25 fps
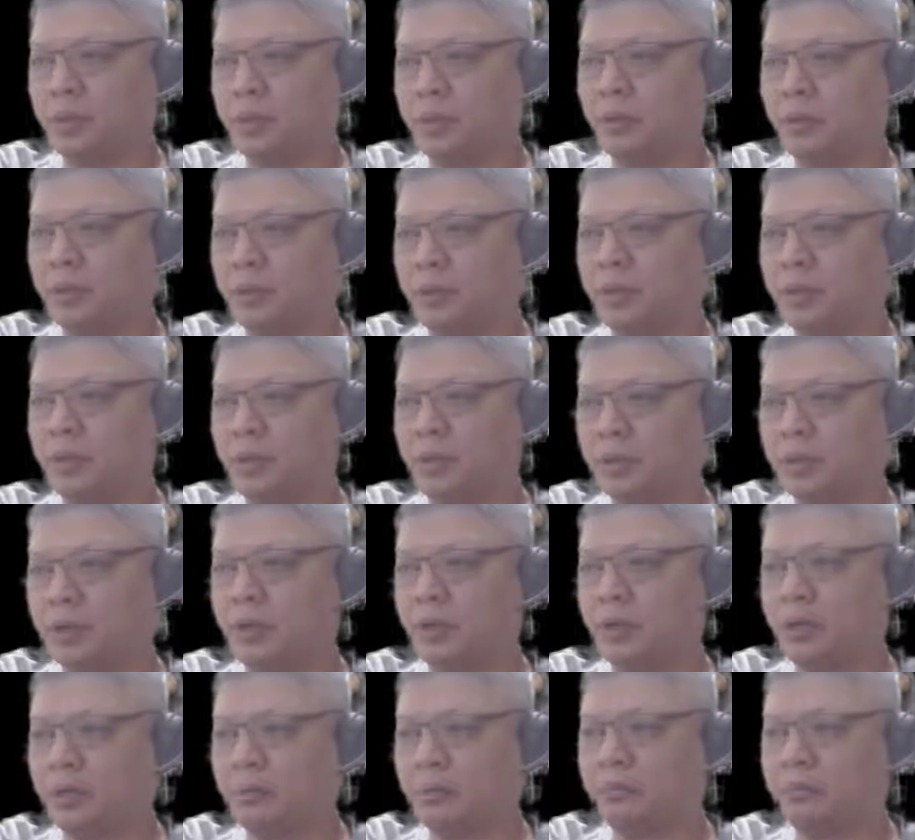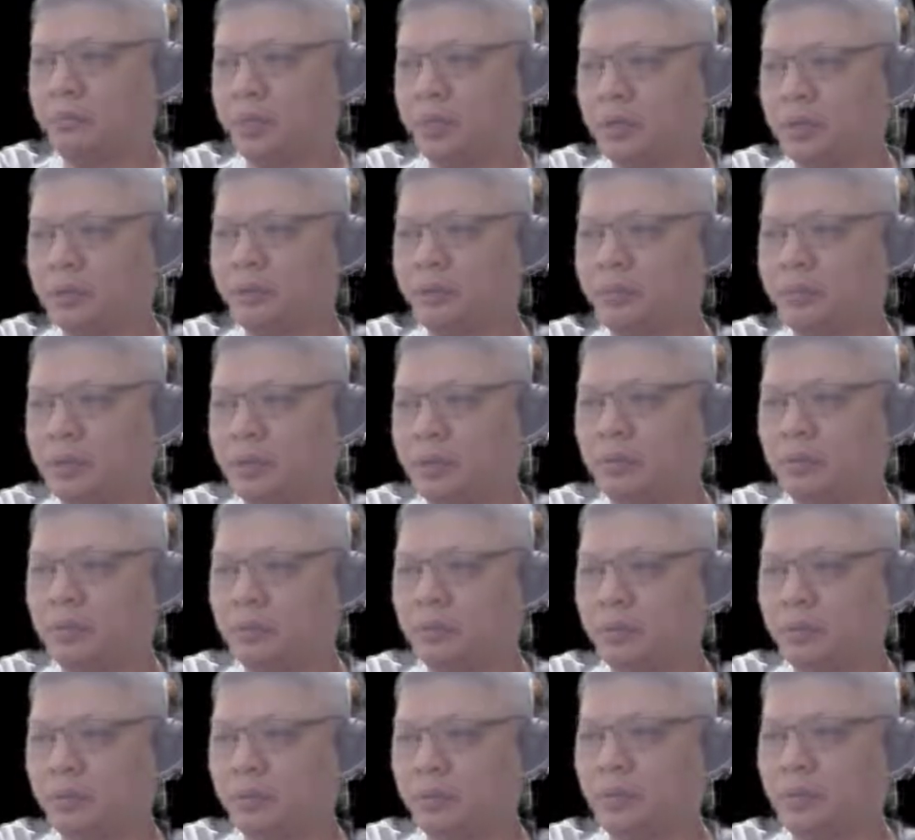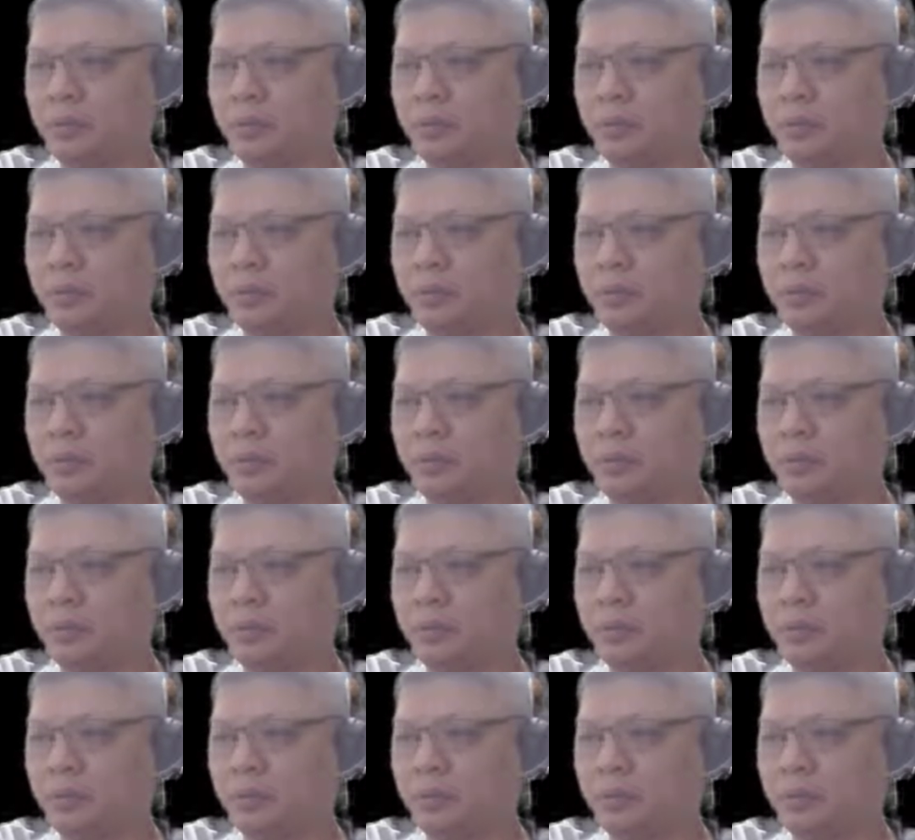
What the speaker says: Now r8 minus 1